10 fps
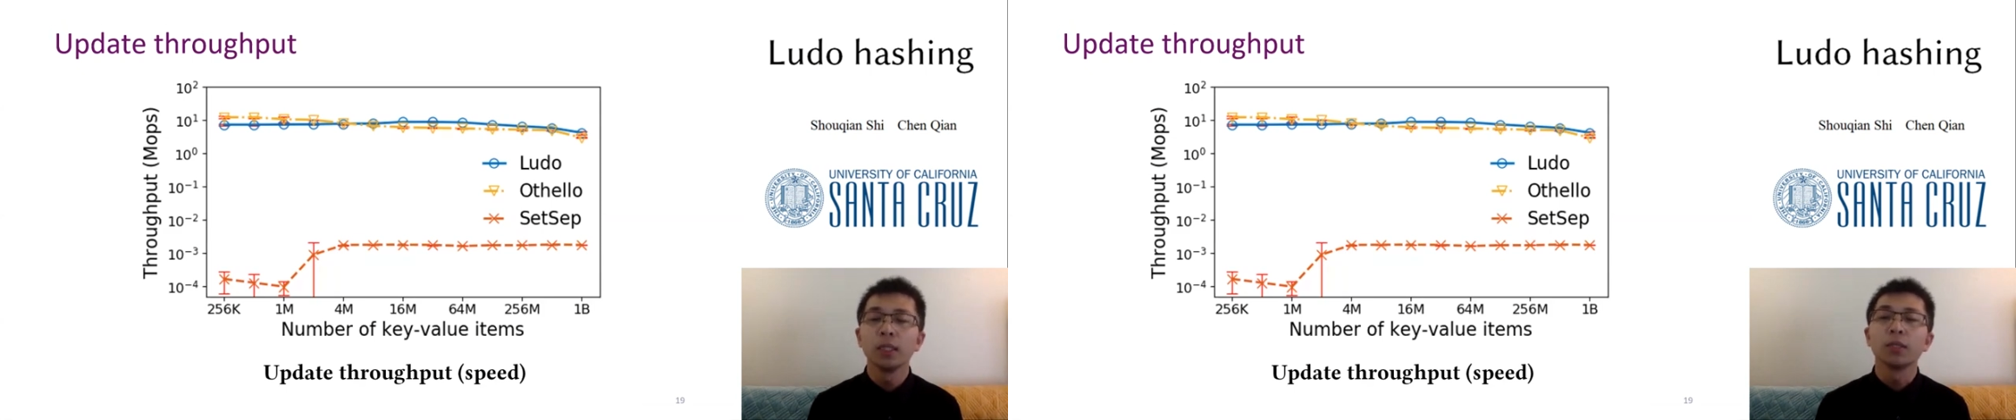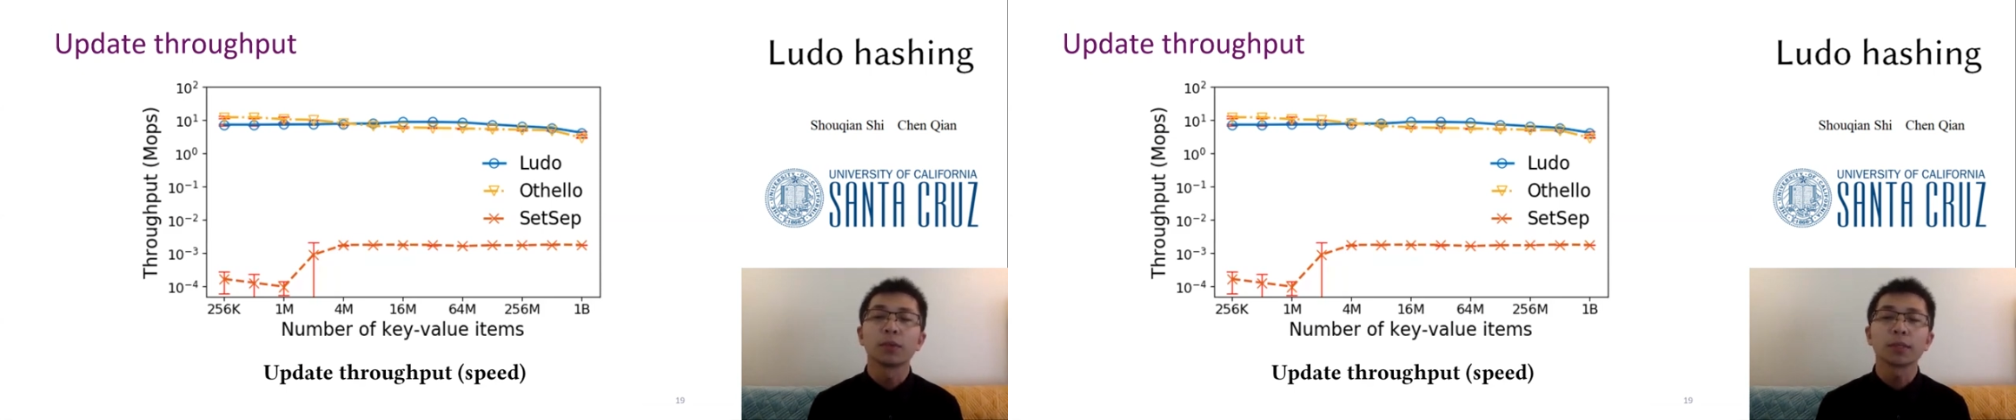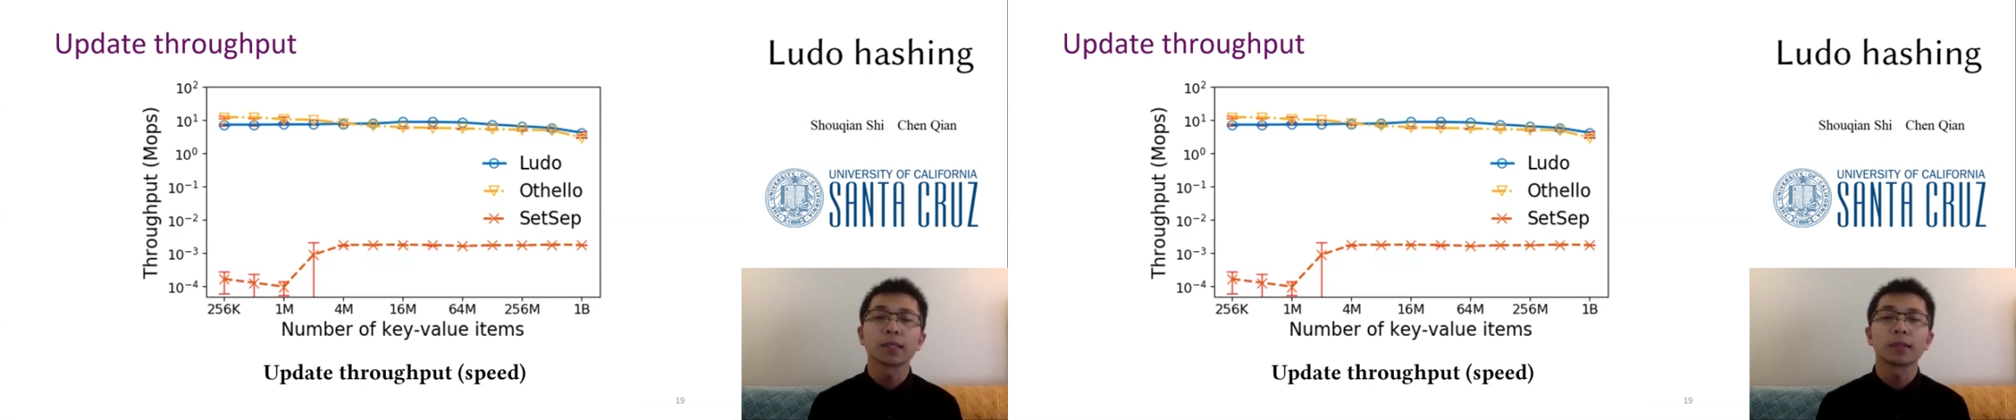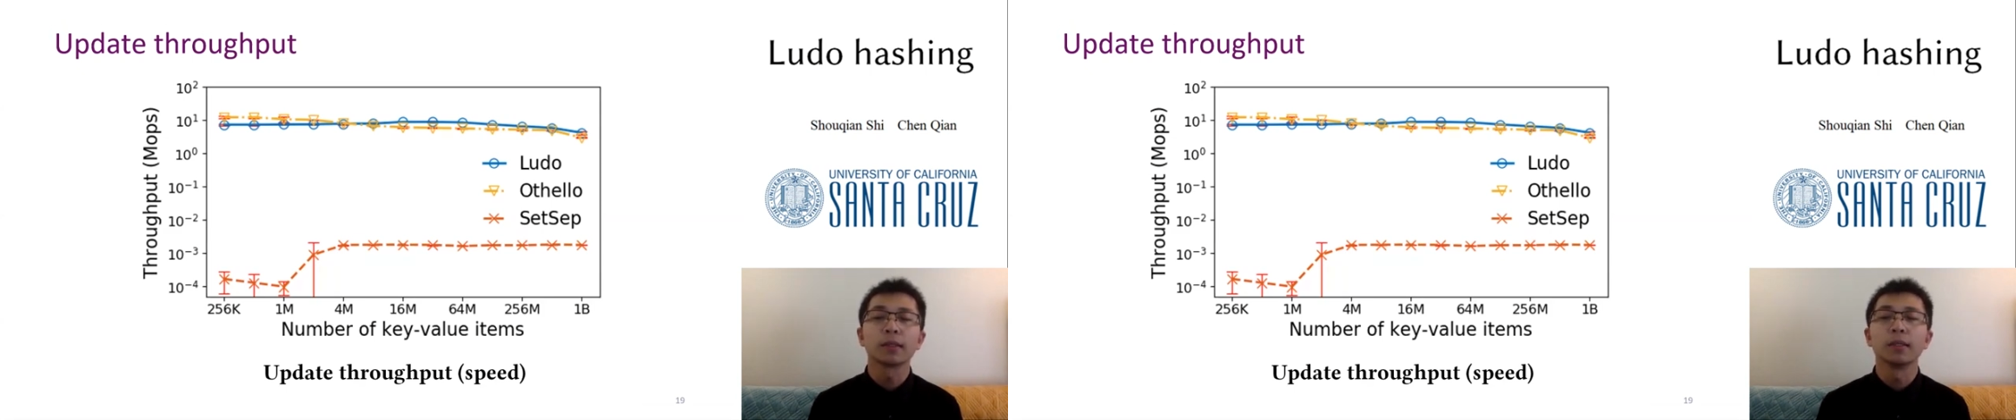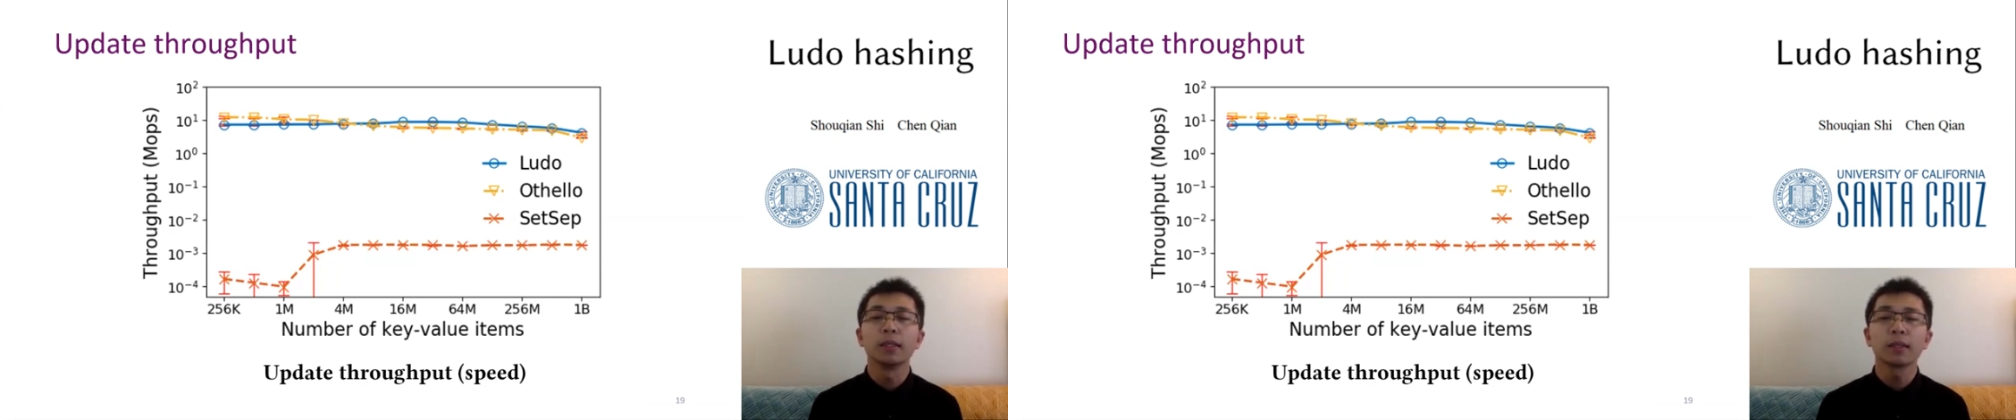We set the
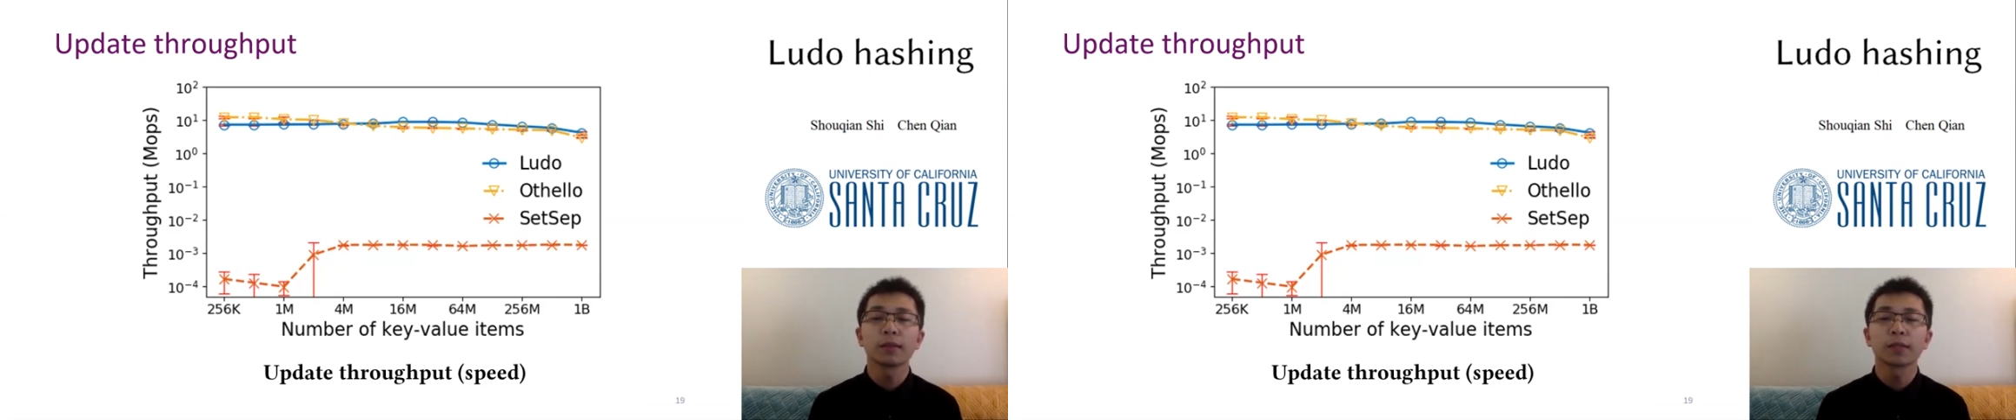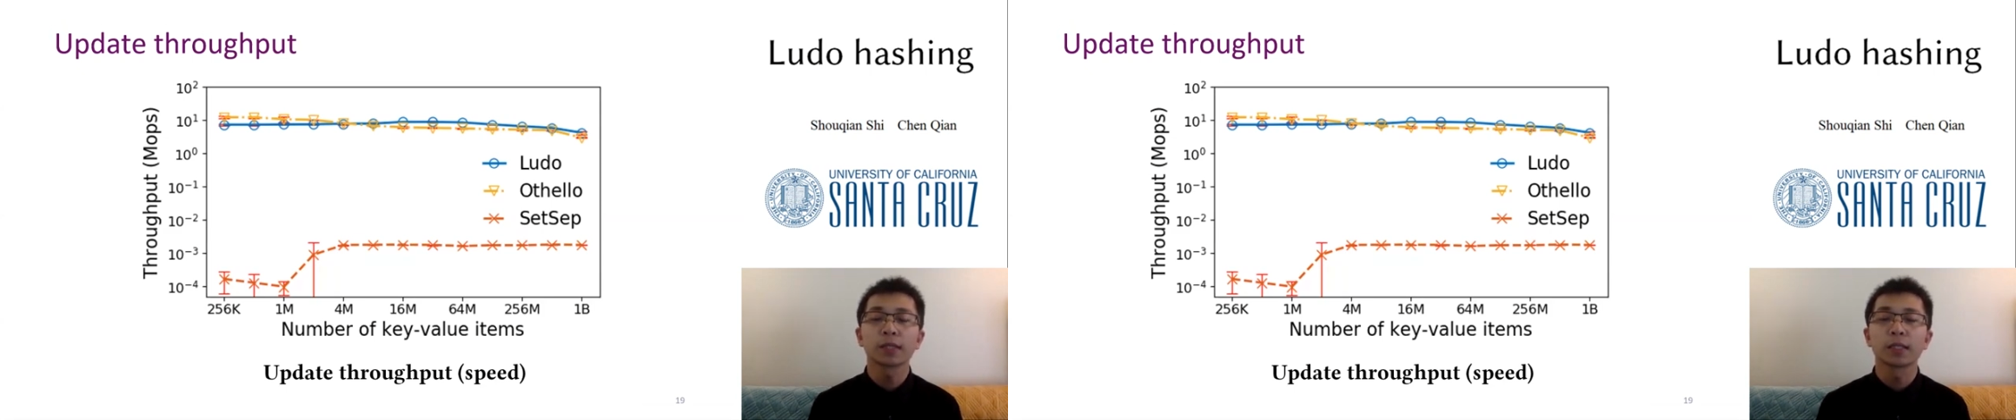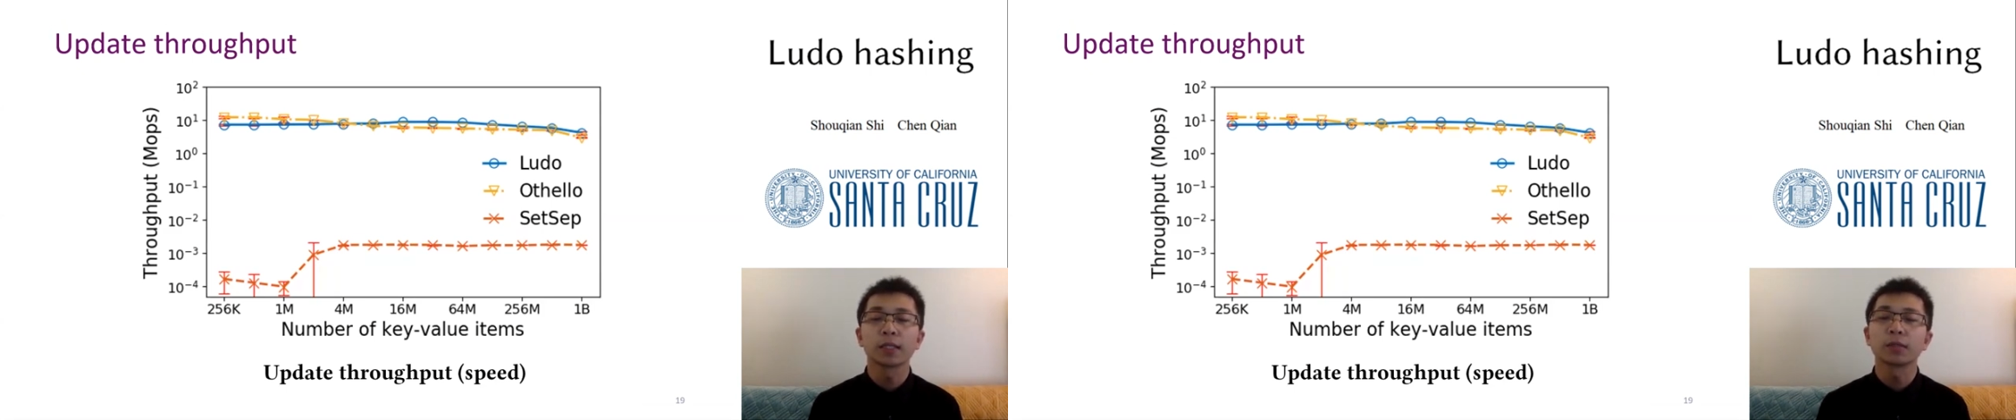length of the keys